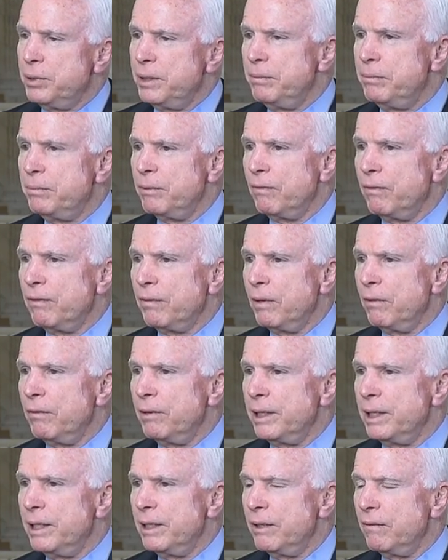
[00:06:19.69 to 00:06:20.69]
people
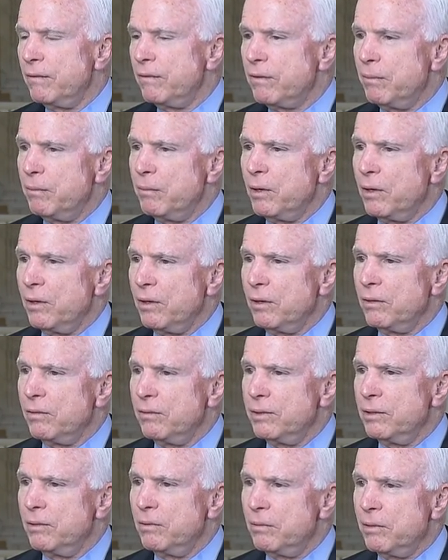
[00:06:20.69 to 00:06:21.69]
flowing in from all
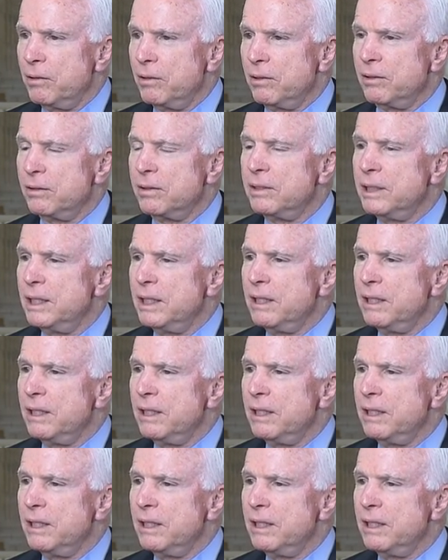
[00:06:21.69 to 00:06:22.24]
over the world